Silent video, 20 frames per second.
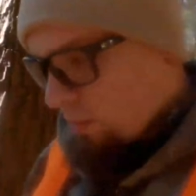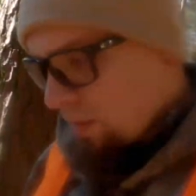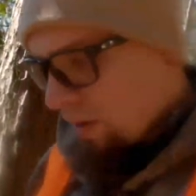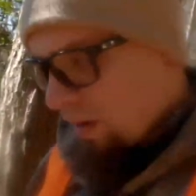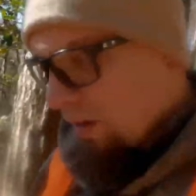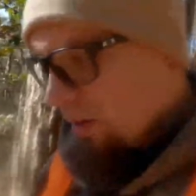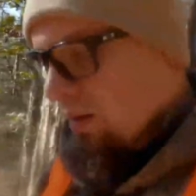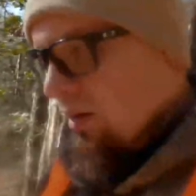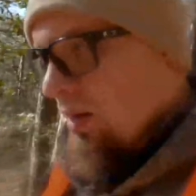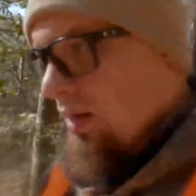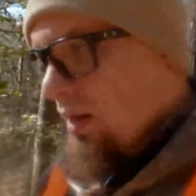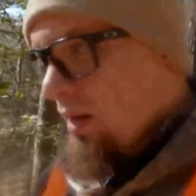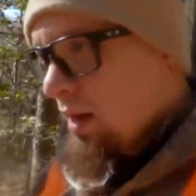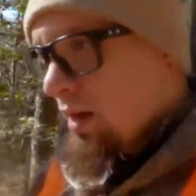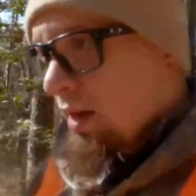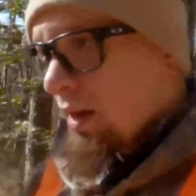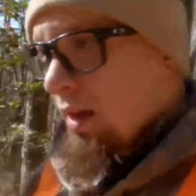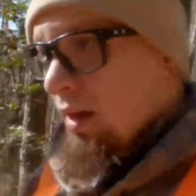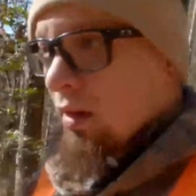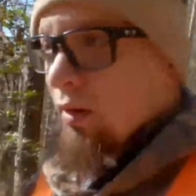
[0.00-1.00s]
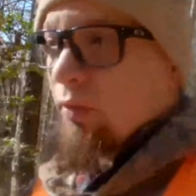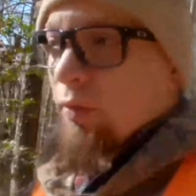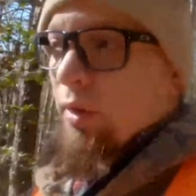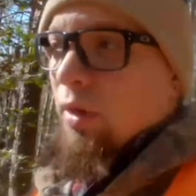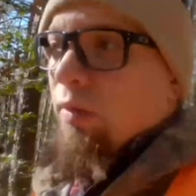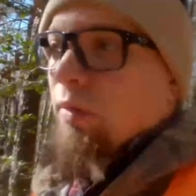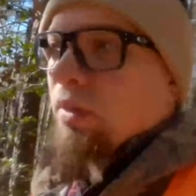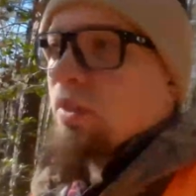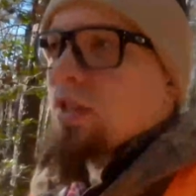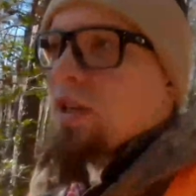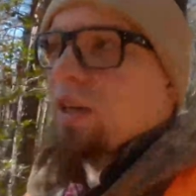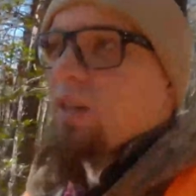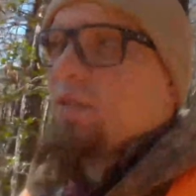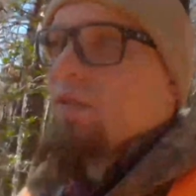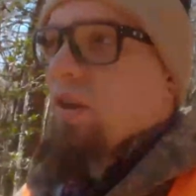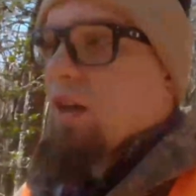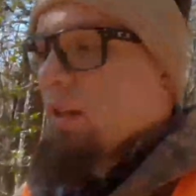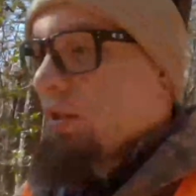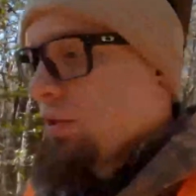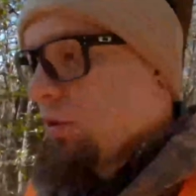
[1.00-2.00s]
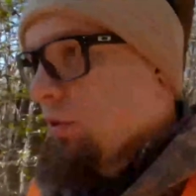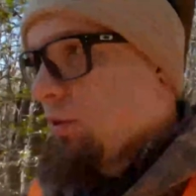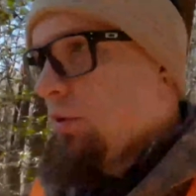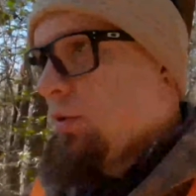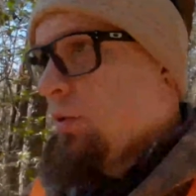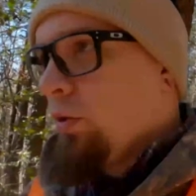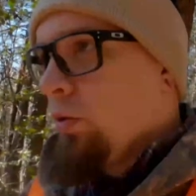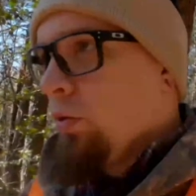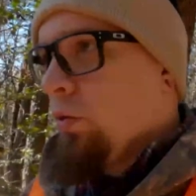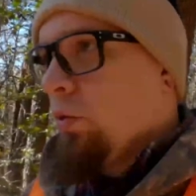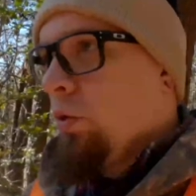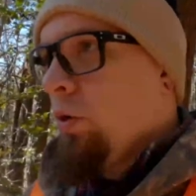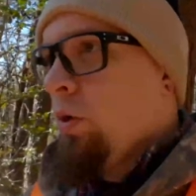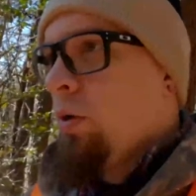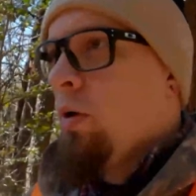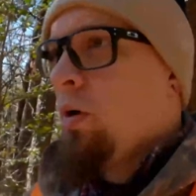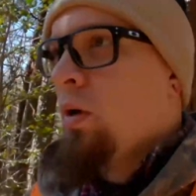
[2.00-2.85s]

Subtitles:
of my favorite sets last year too.